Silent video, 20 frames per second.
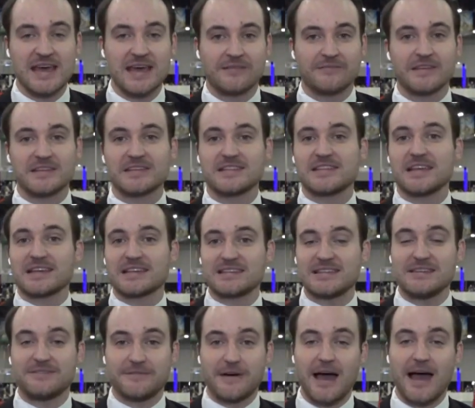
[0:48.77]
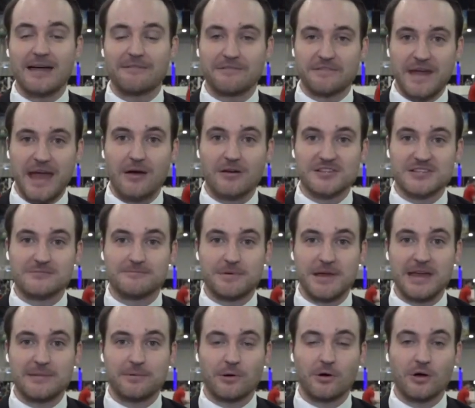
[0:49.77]
fits 65,000
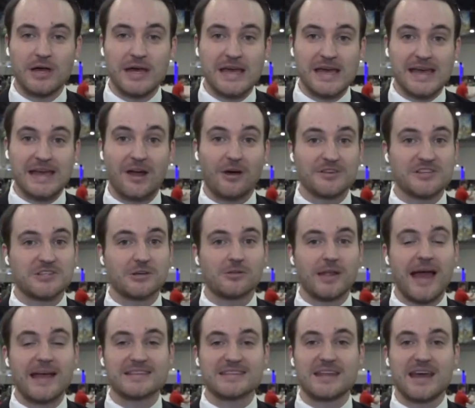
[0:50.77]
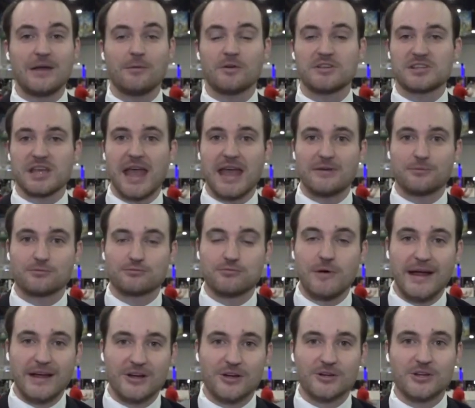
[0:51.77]
people. And also, last night was a
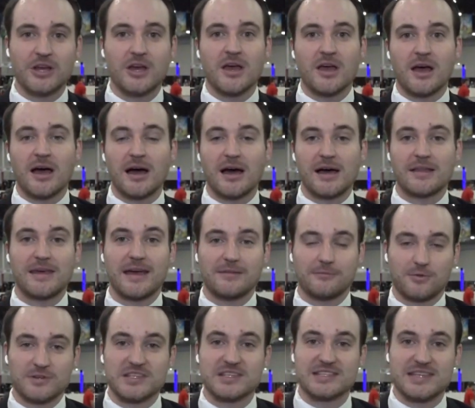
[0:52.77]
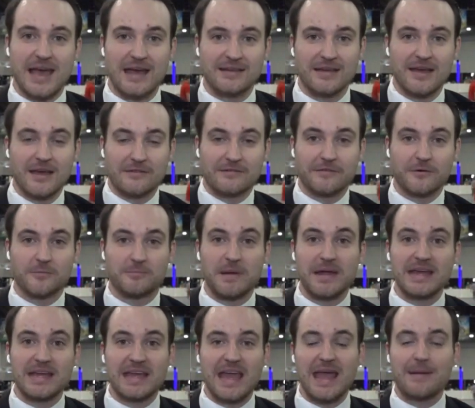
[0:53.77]
record. Uh, that was set for
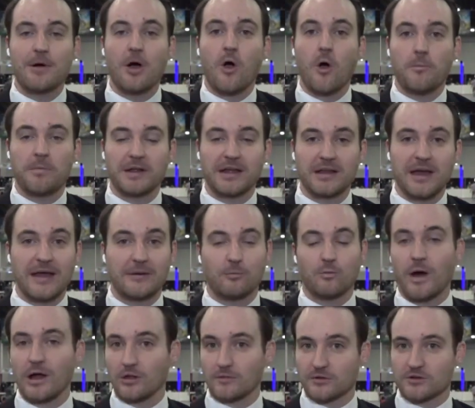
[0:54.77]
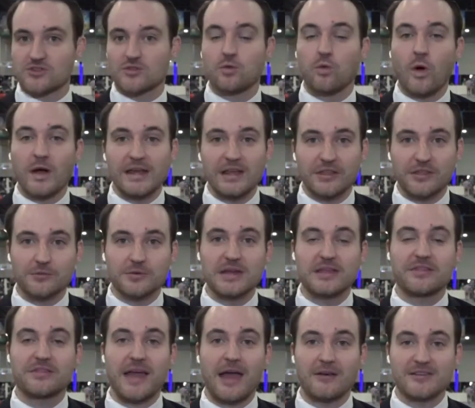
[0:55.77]
big game opening night. Well over
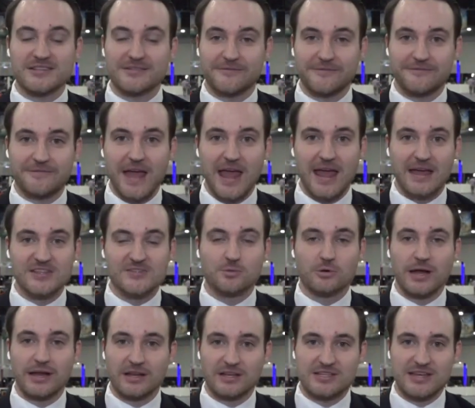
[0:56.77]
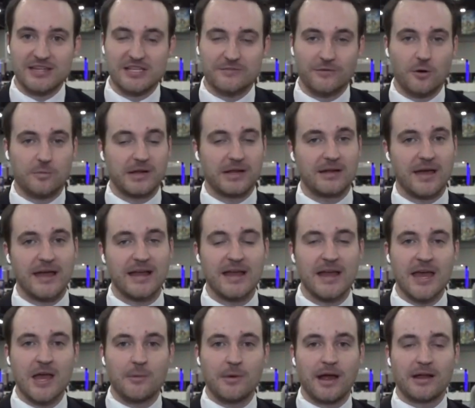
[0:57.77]
23,000 fans were in attendance for opening night.
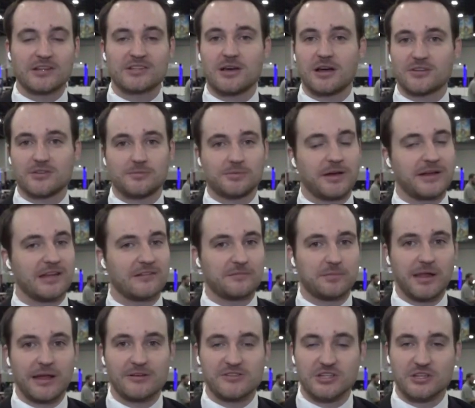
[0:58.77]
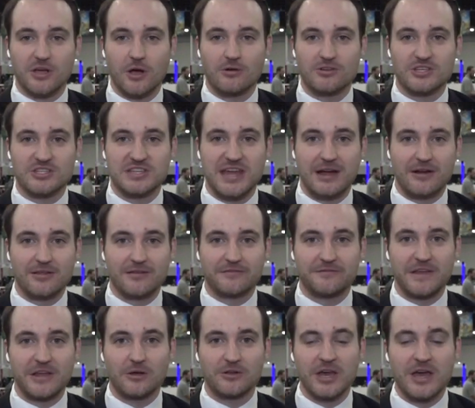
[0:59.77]
We got to talk to plenty of players and coaches down on the
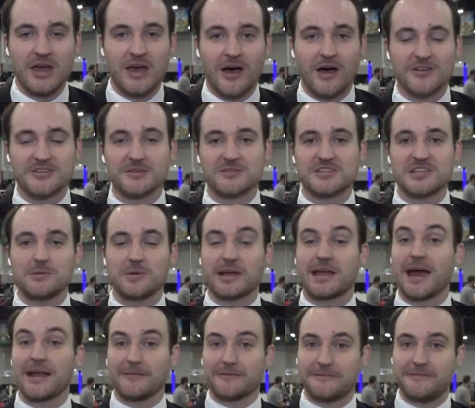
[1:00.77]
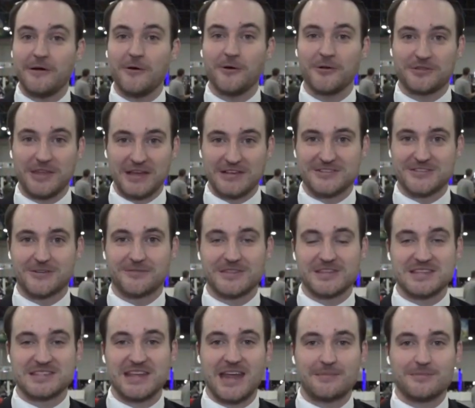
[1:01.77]
field, also see what kind of food they serve at the
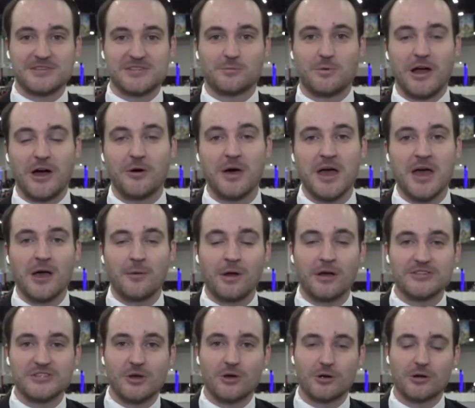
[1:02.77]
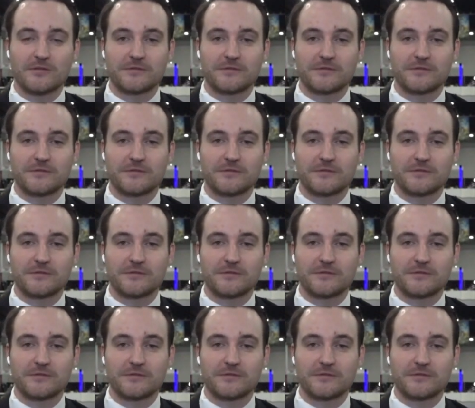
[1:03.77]
stadium as well. We also heard